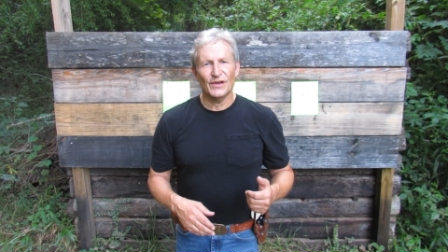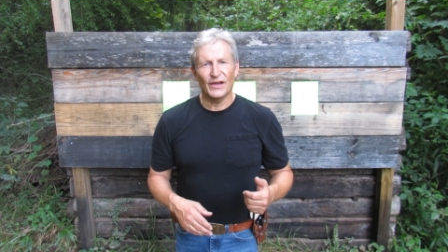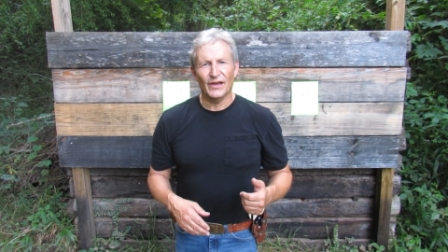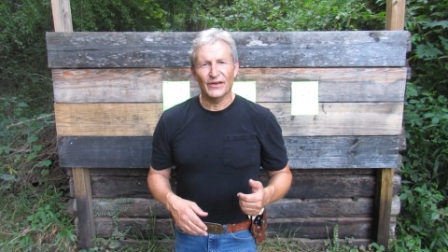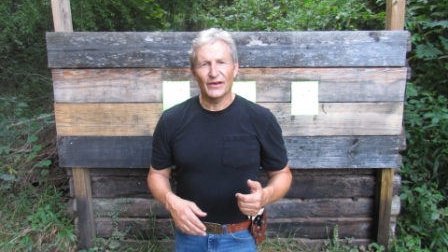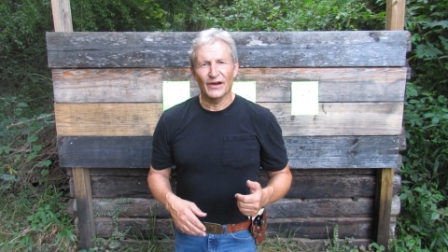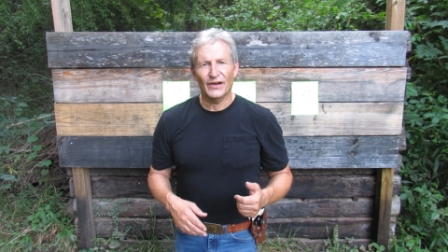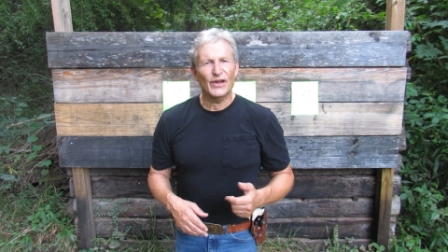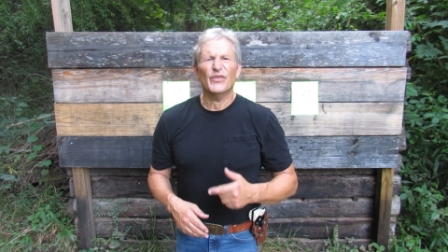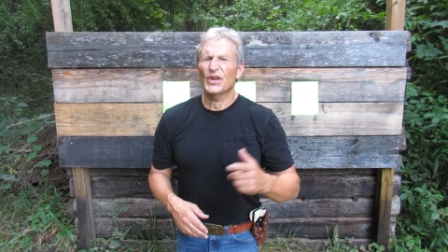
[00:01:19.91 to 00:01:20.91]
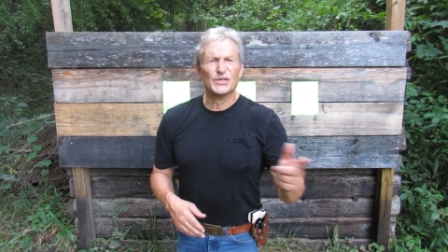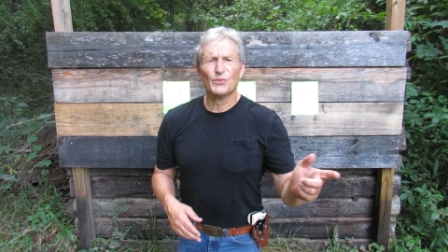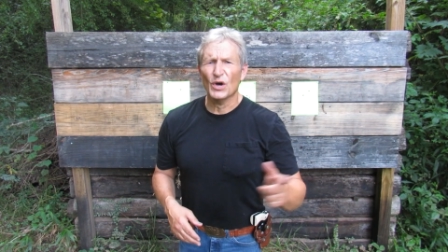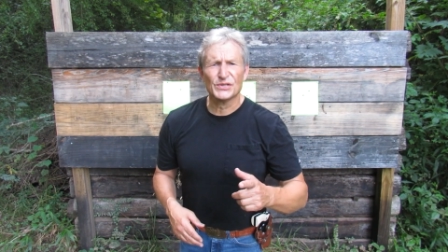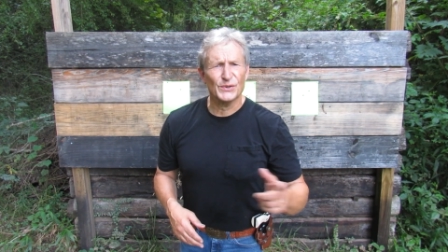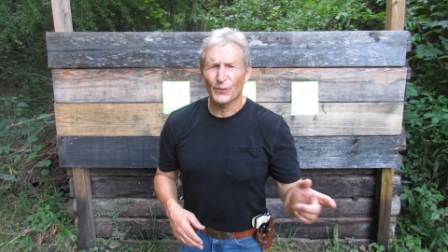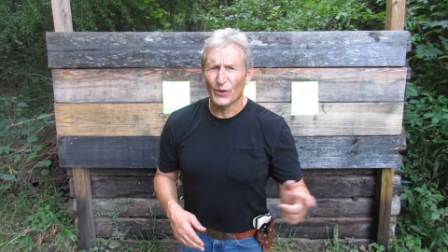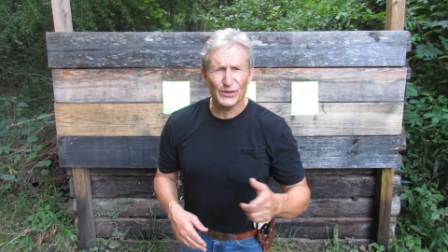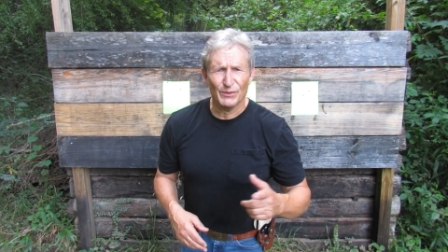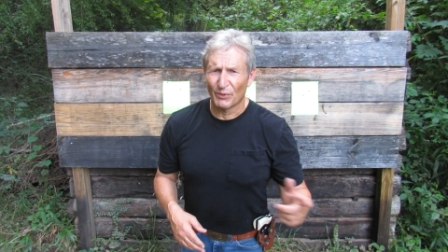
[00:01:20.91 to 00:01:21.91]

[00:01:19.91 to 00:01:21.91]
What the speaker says: And this wasn't one to